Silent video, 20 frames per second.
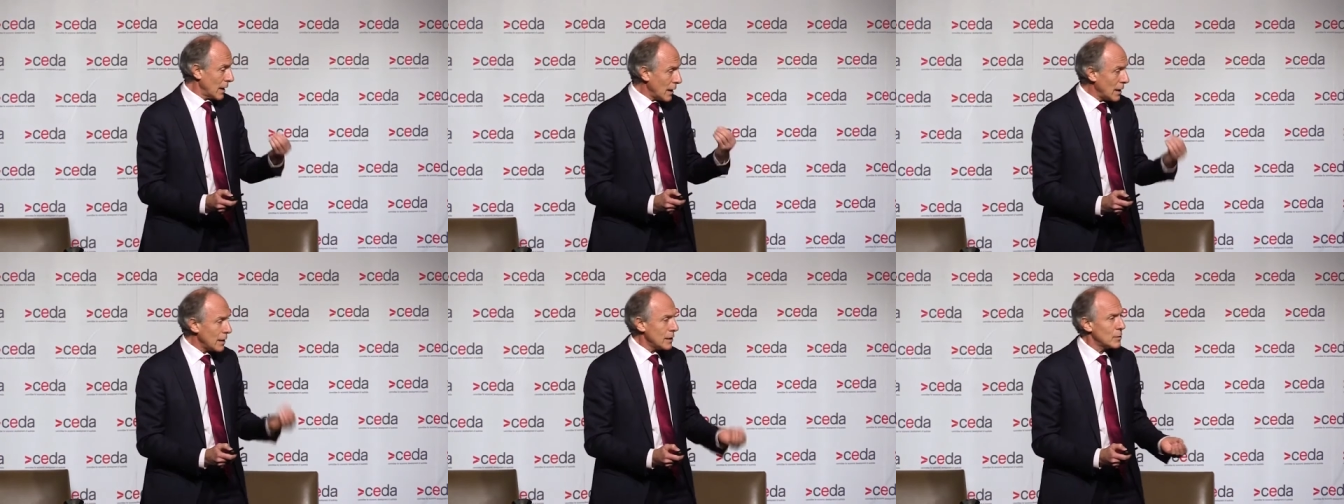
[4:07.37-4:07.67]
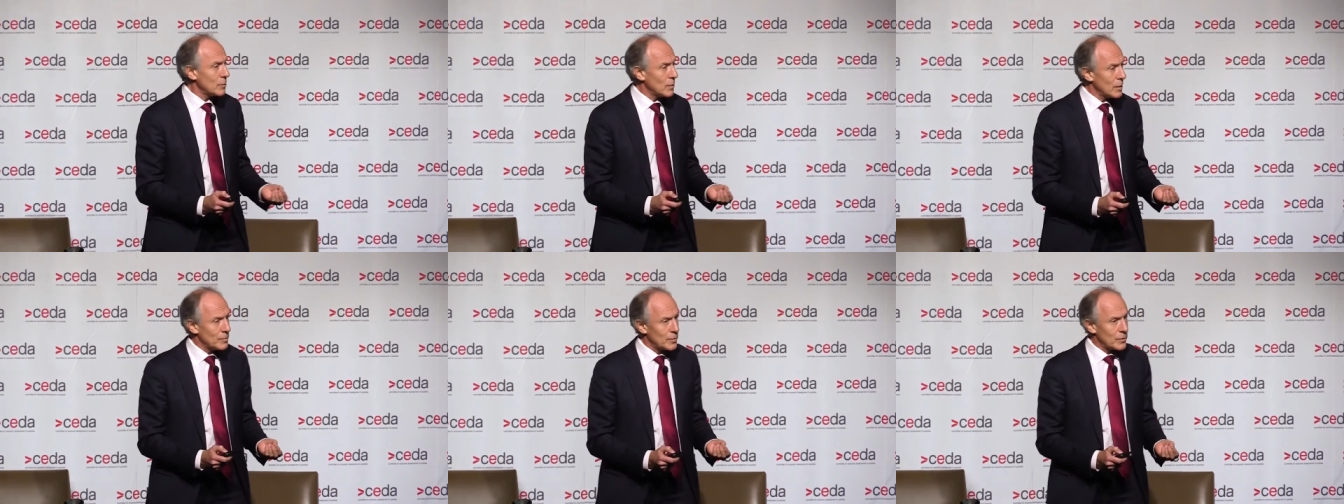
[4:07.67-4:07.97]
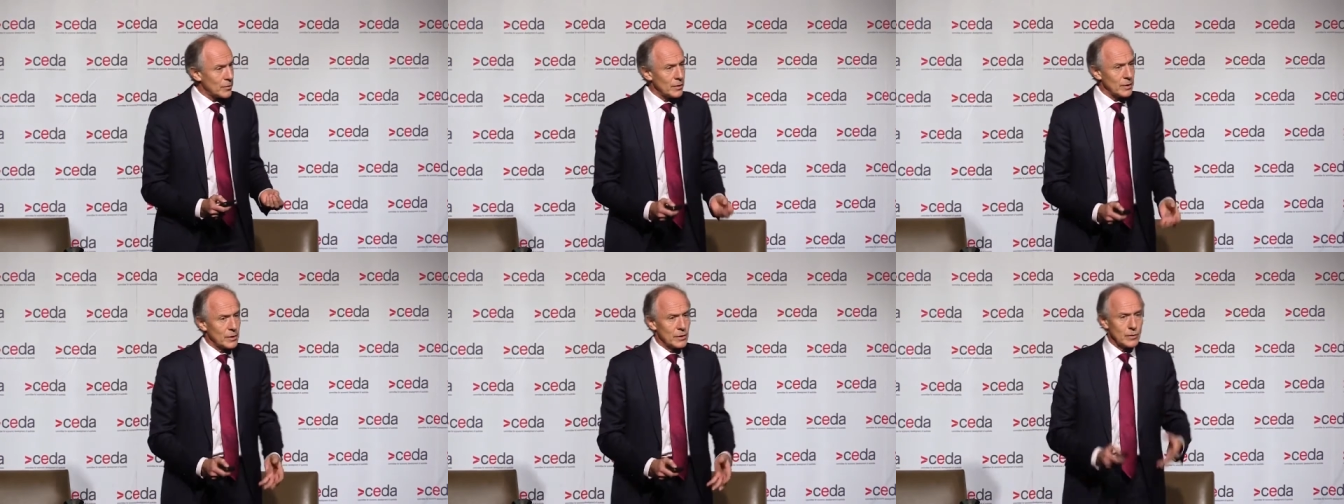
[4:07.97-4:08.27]

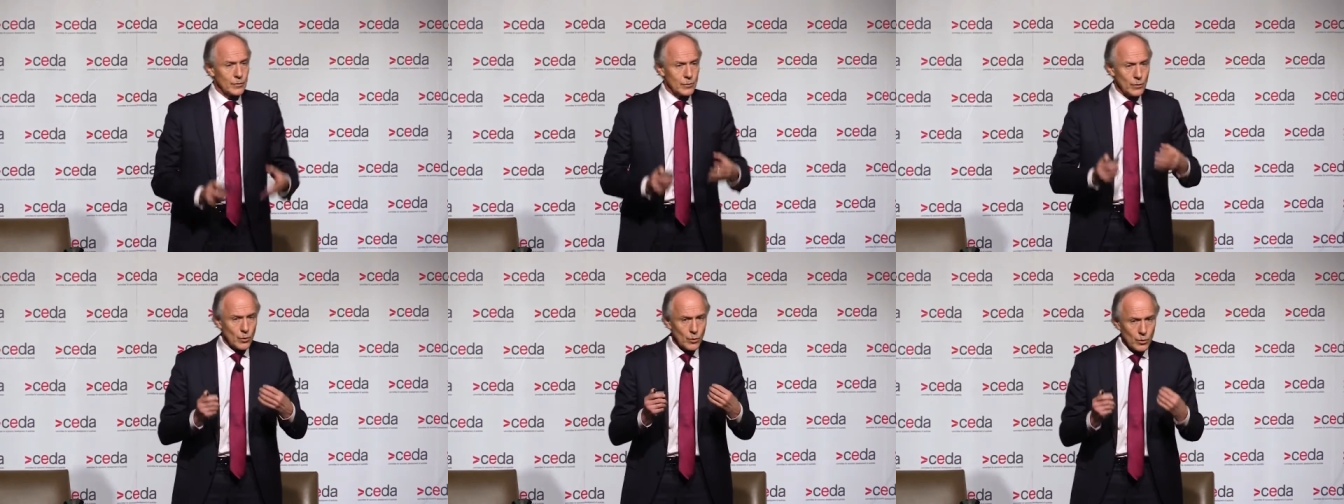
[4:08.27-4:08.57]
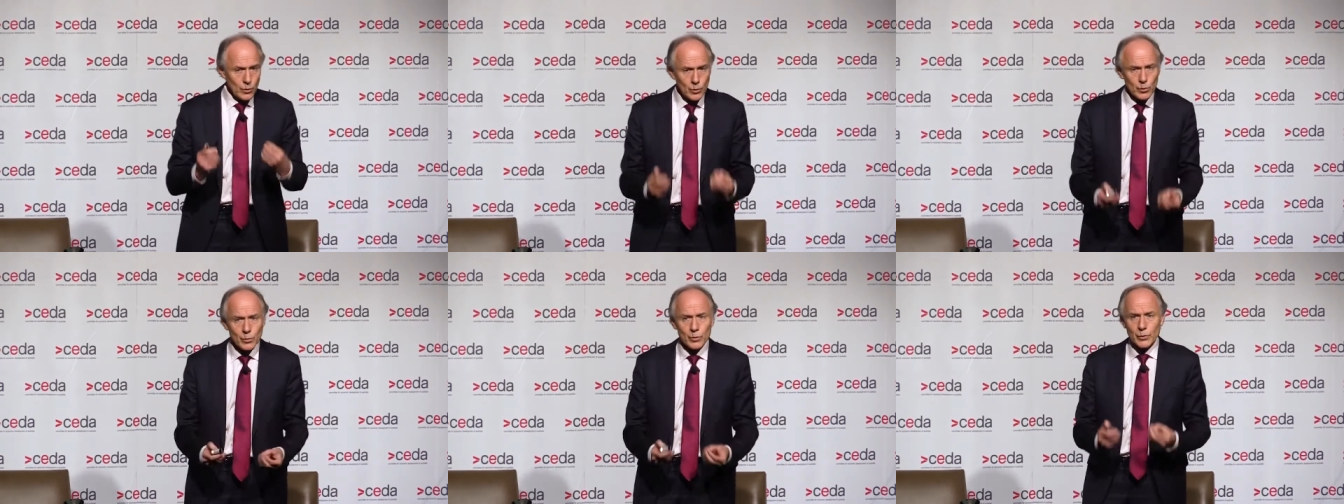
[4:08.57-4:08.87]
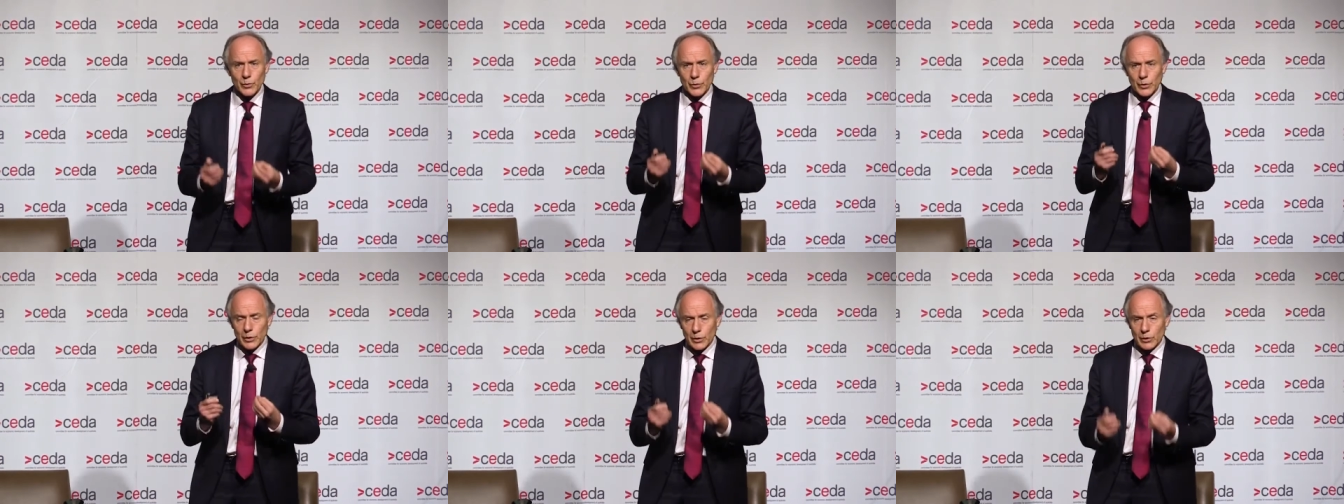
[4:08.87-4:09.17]
81% of
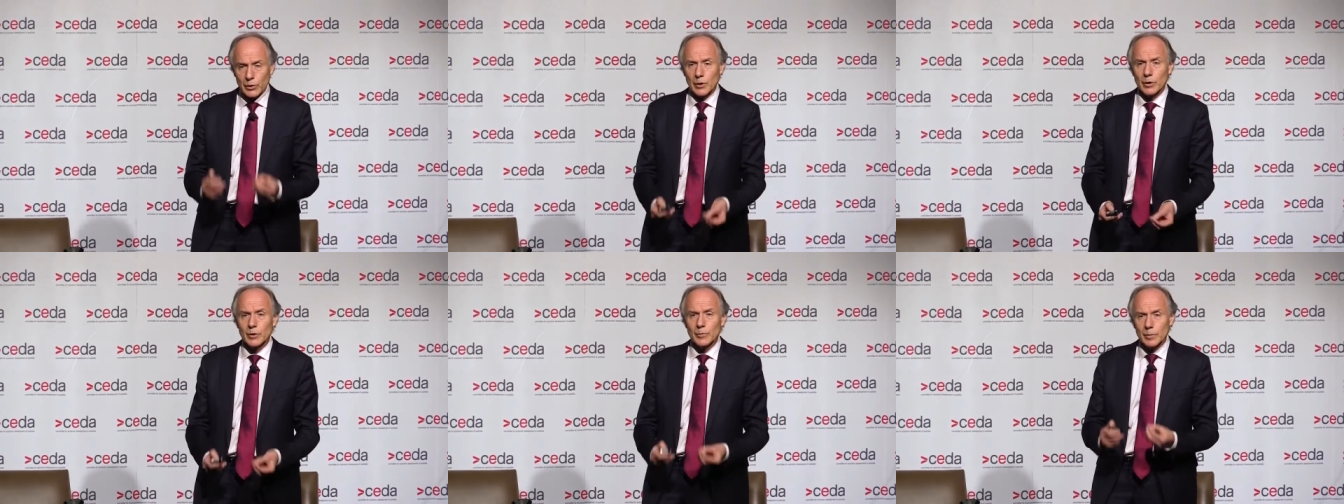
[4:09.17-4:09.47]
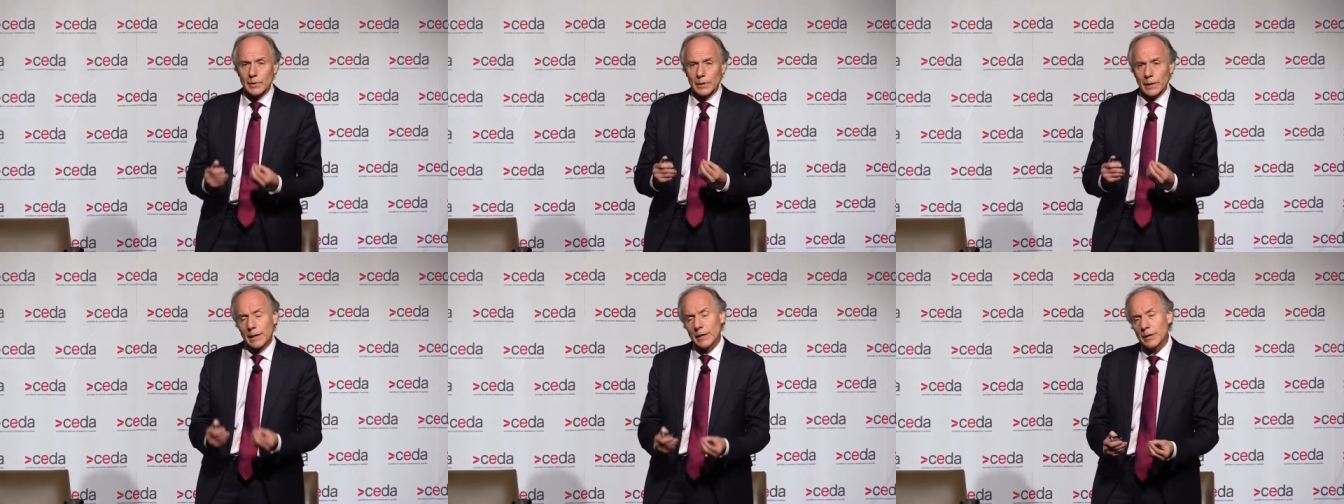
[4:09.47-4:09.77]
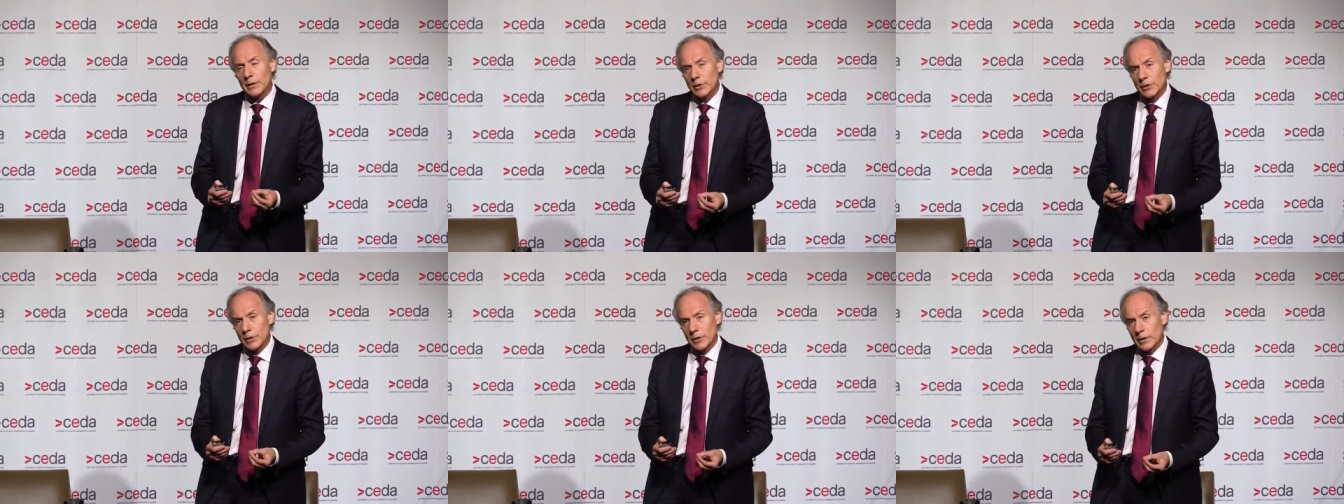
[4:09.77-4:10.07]
all the global
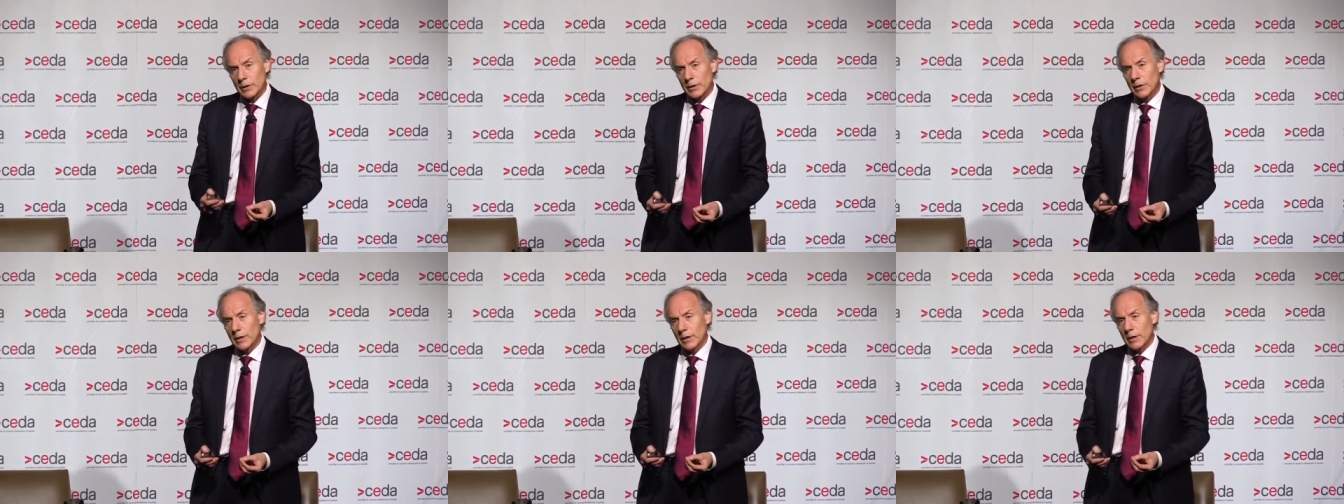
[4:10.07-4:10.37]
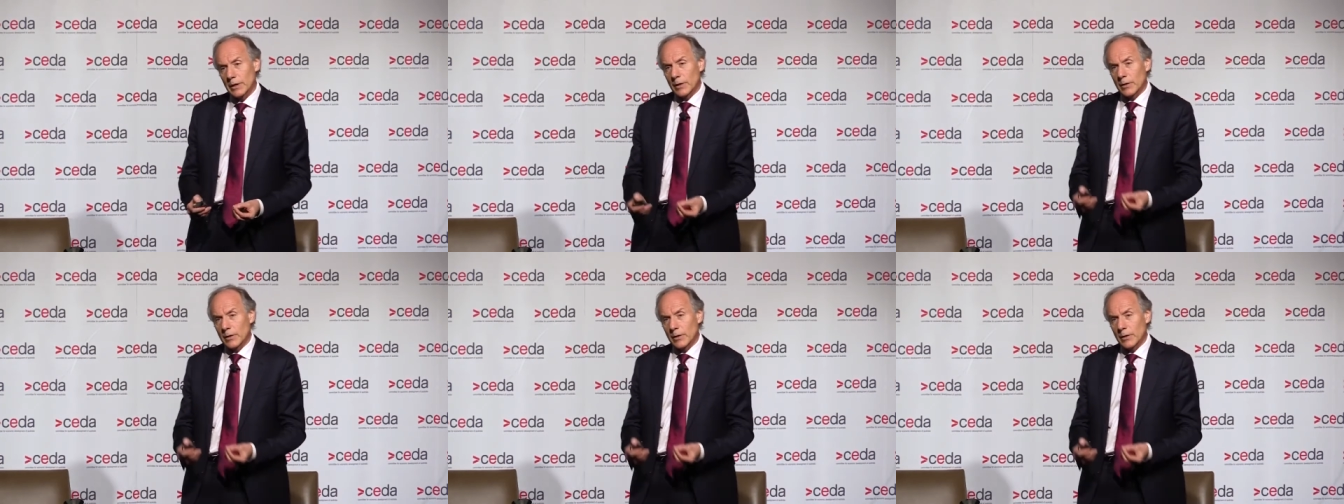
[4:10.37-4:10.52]
energy